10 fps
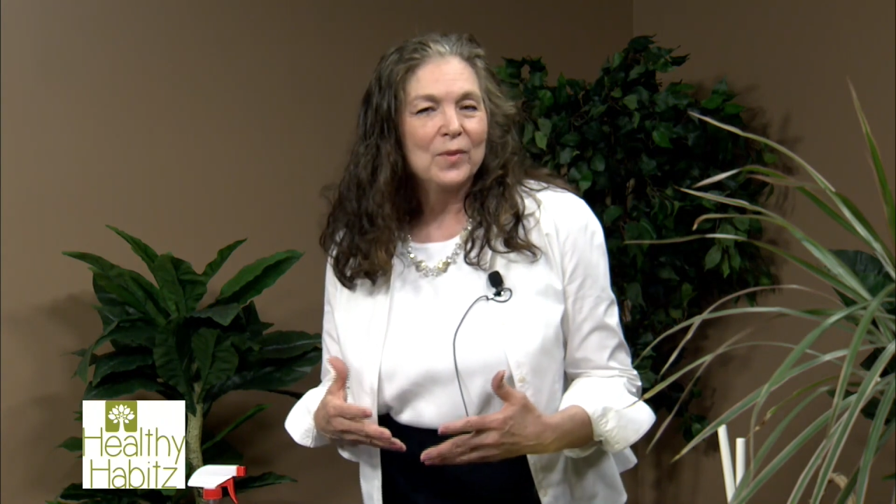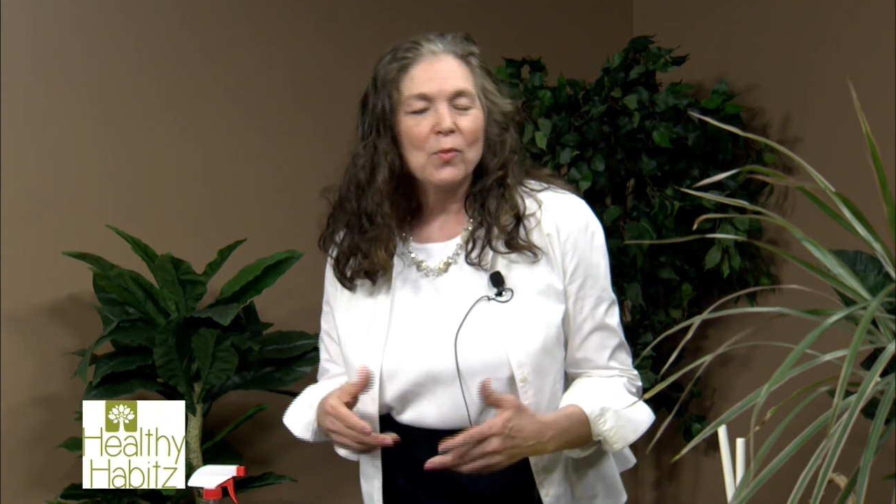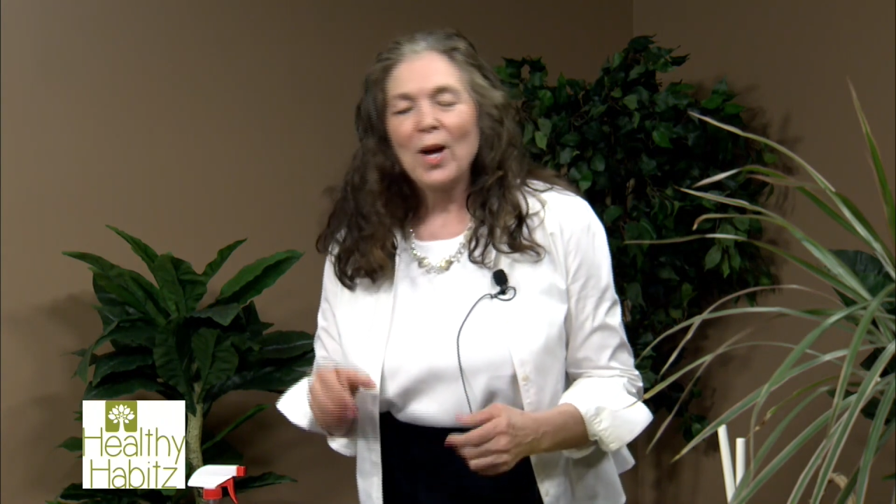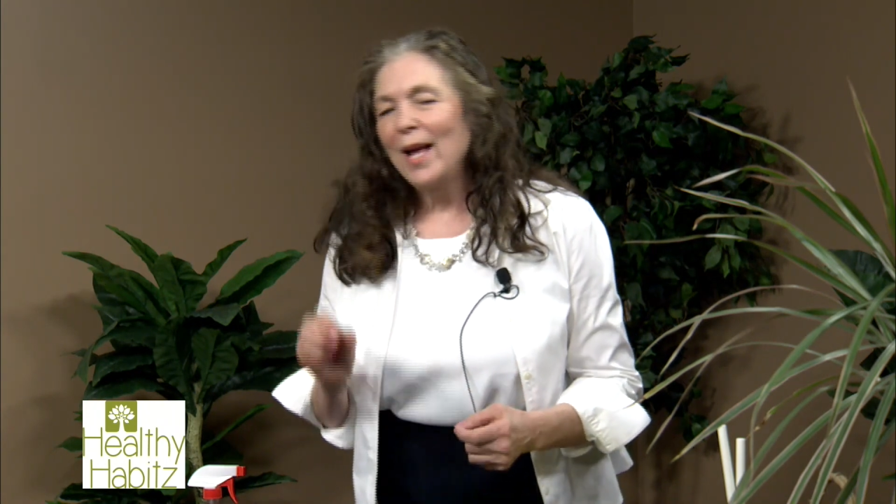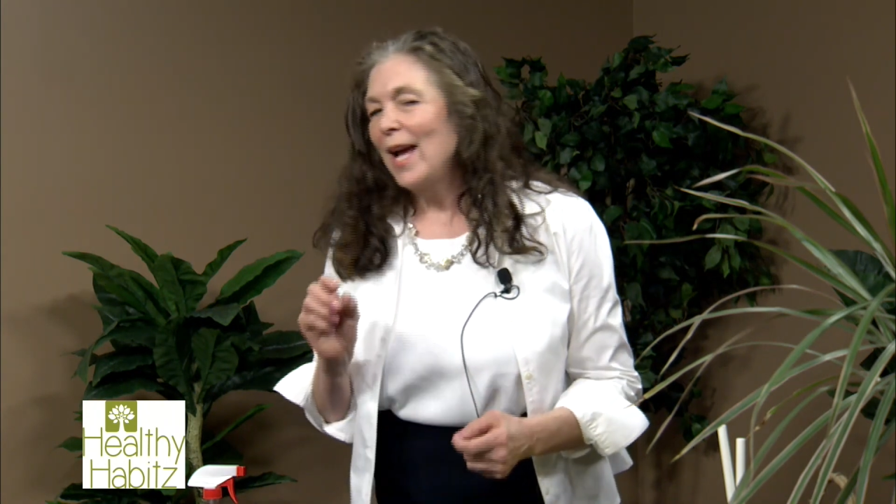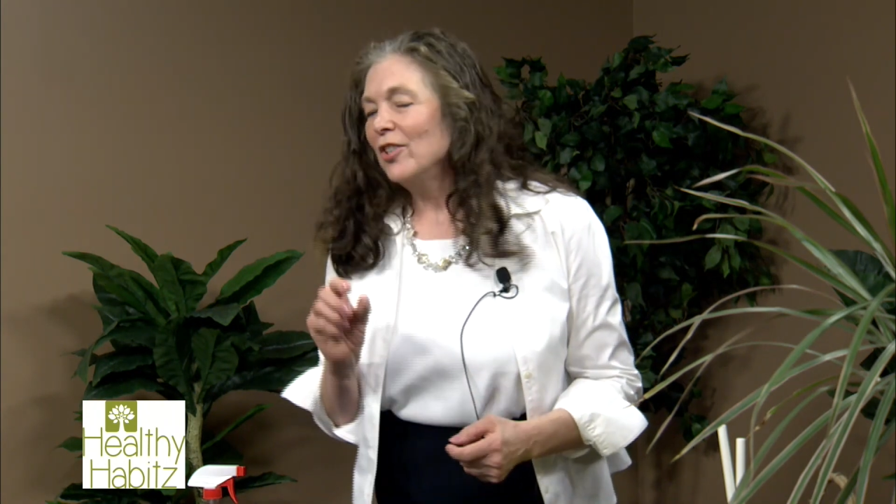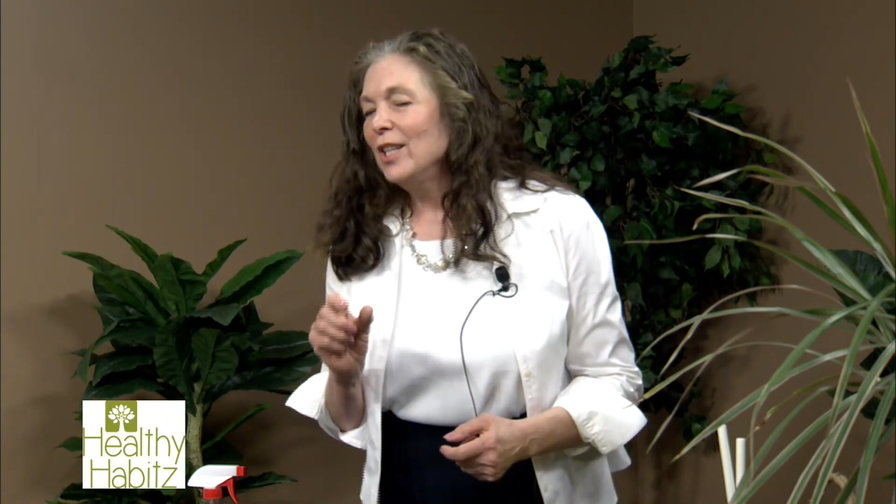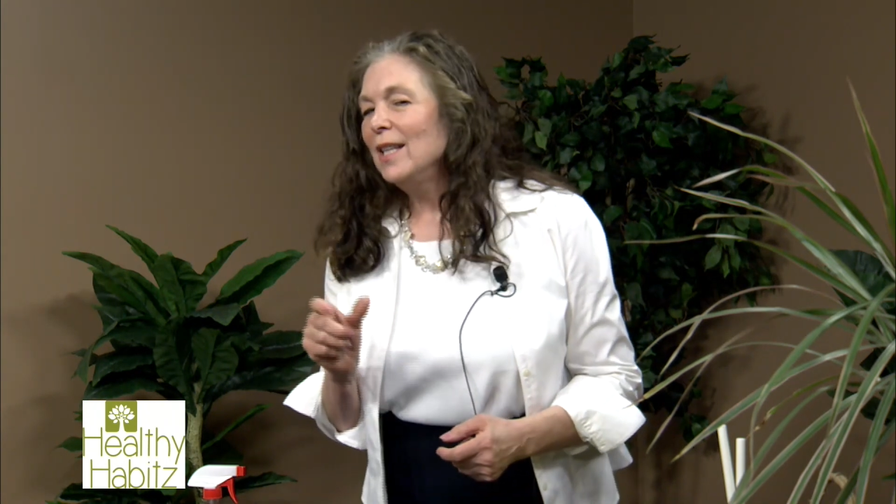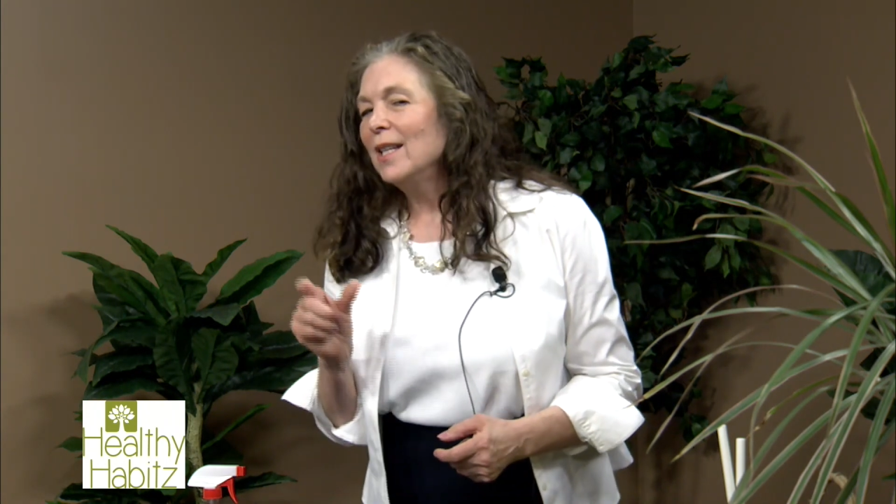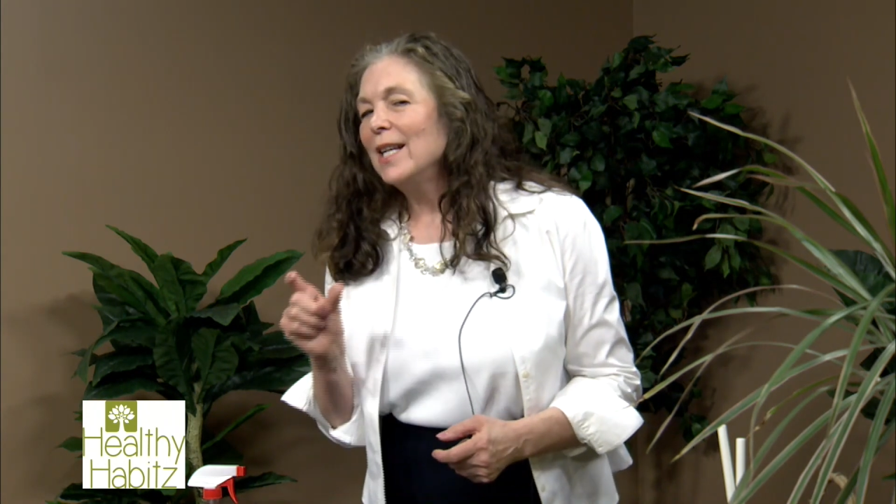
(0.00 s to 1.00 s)
Well,
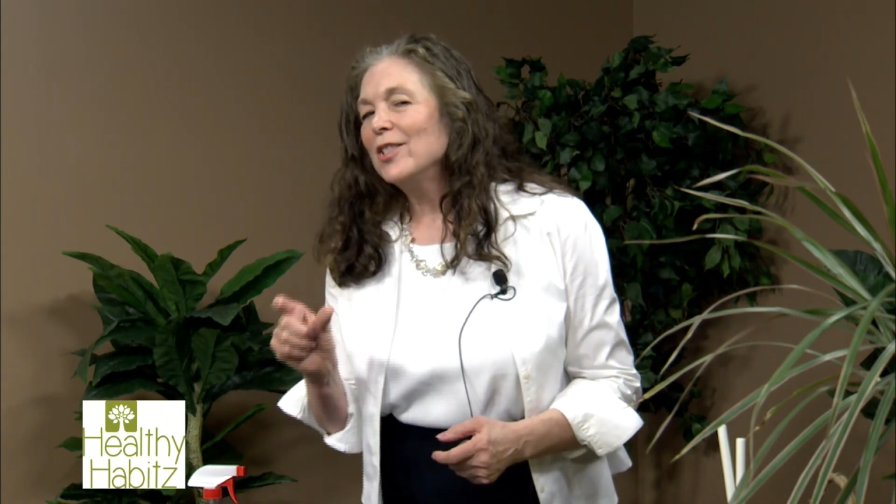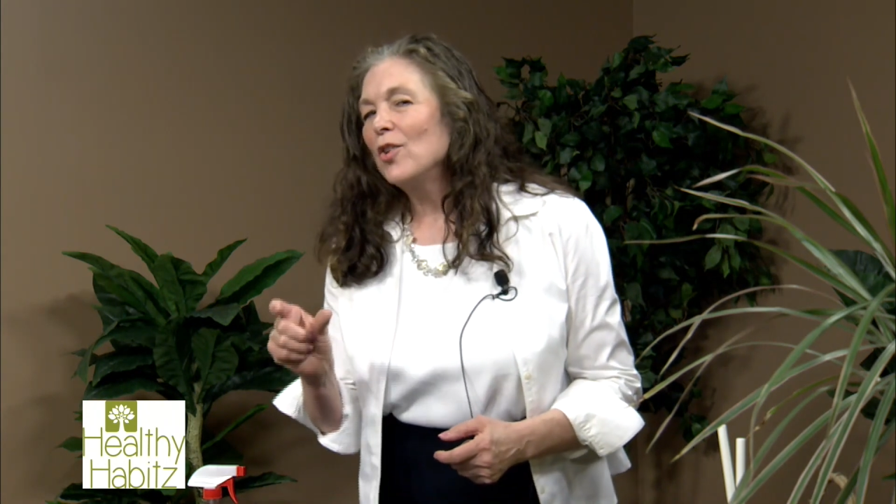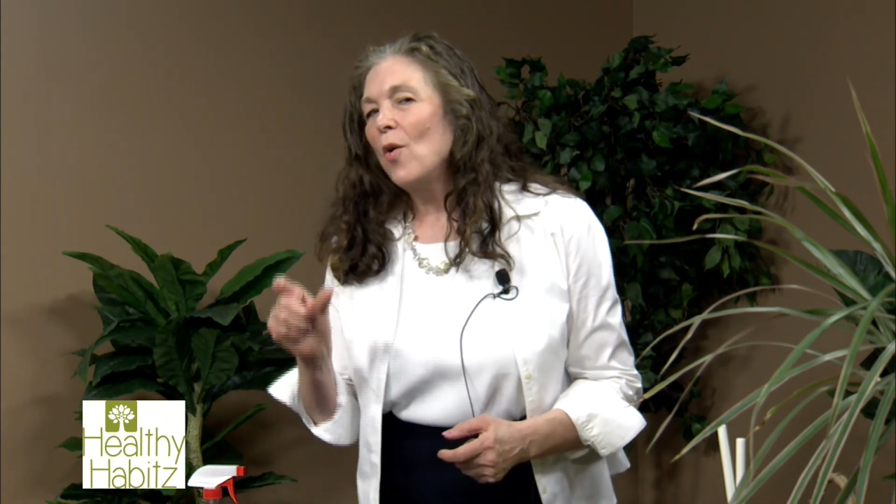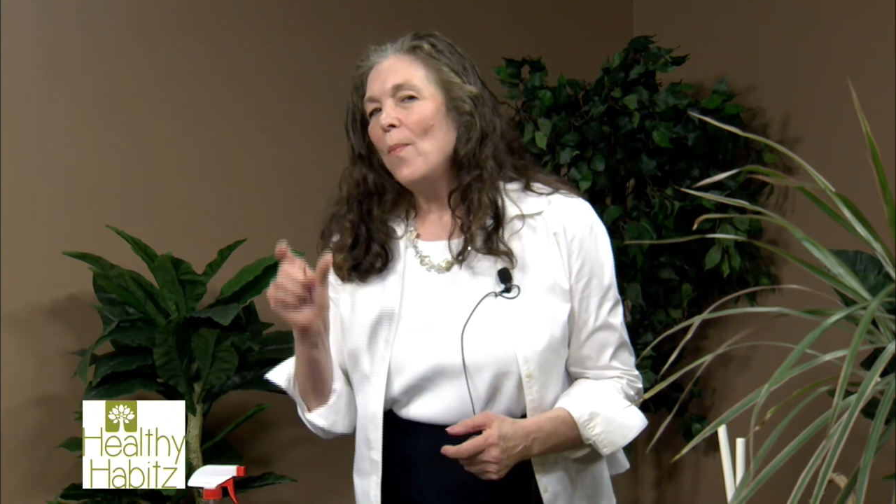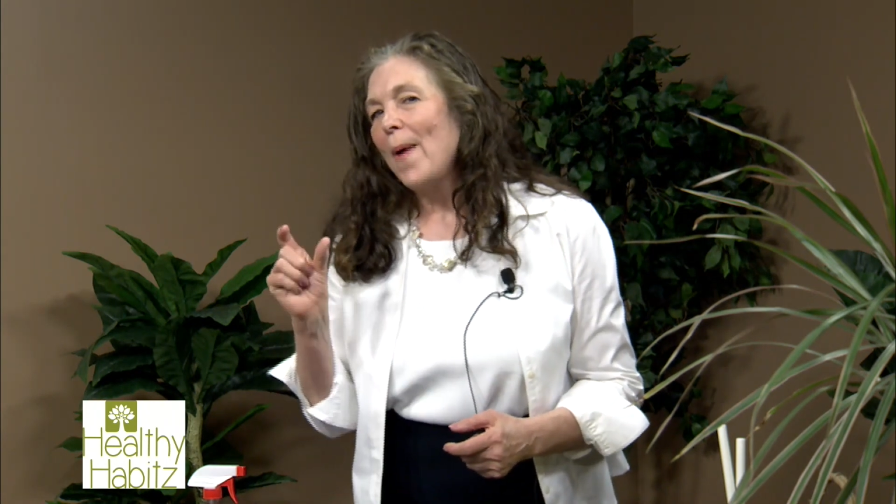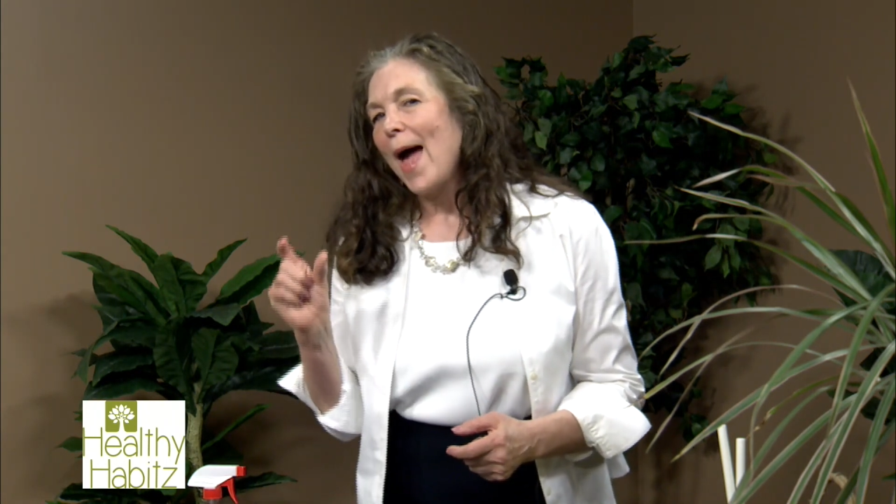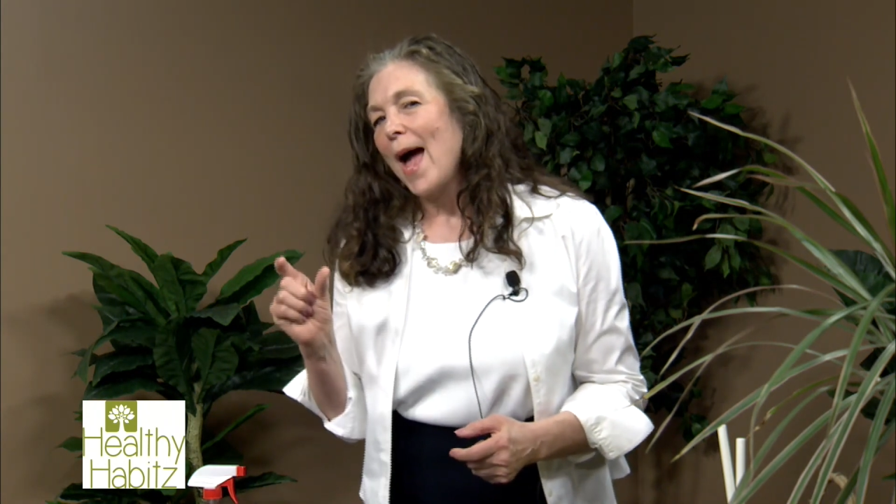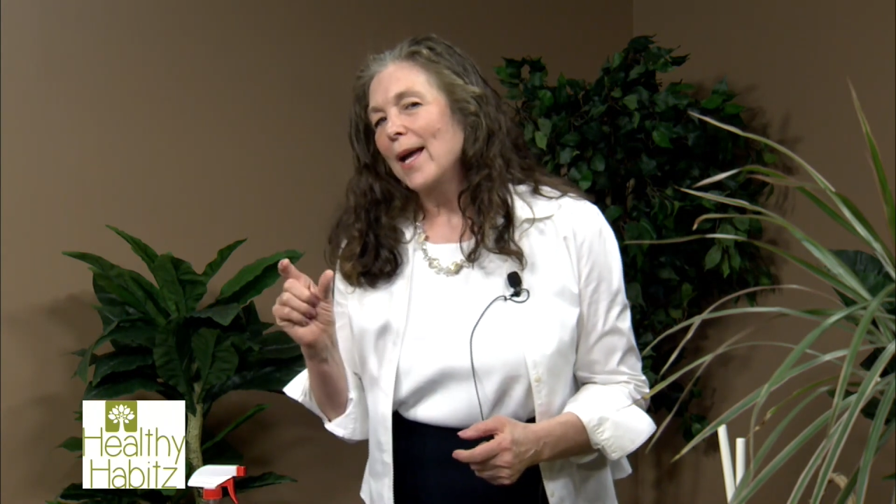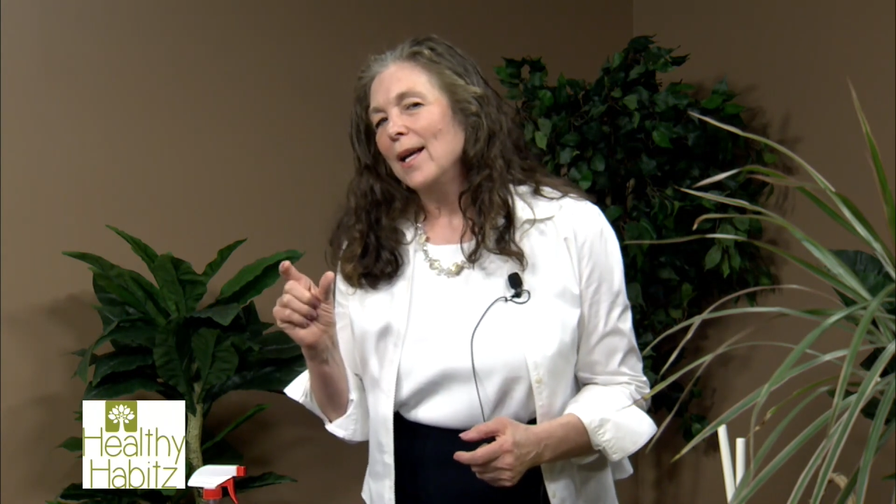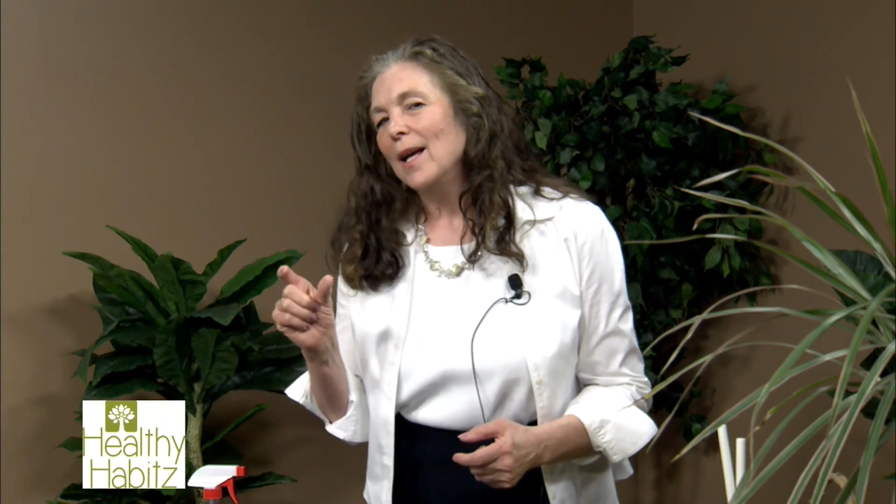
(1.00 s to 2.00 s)
actually, let's go
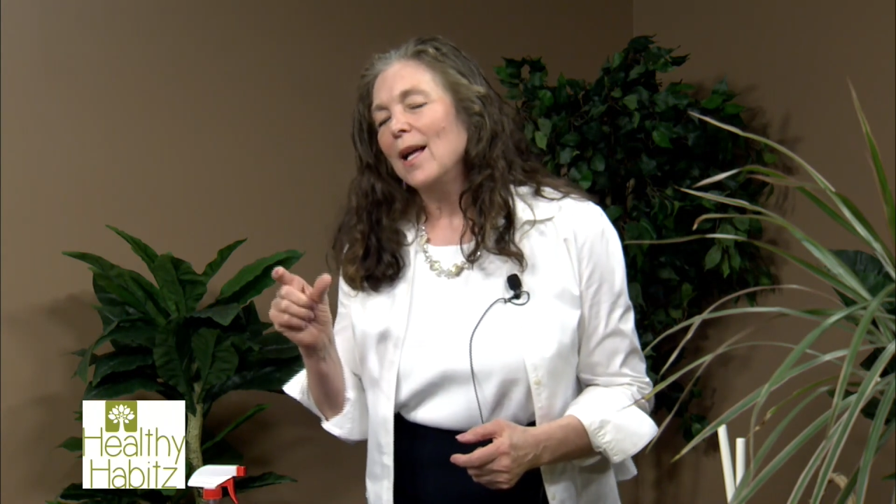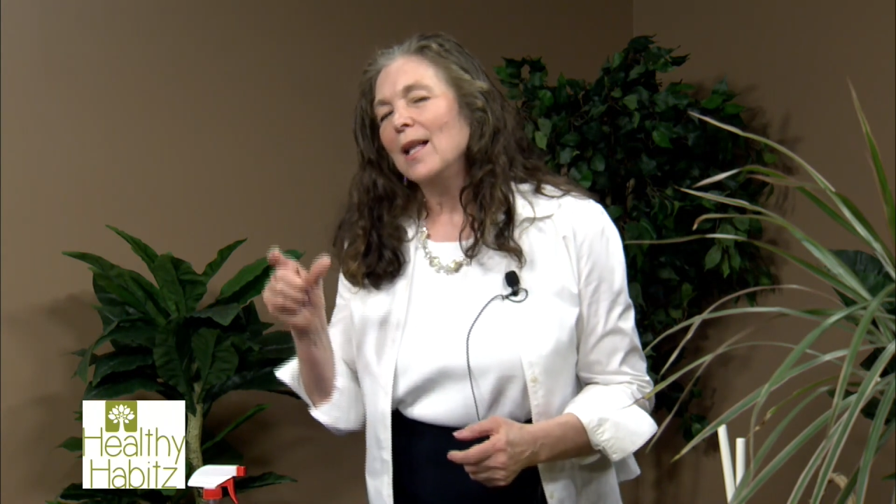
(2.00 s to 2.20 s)
back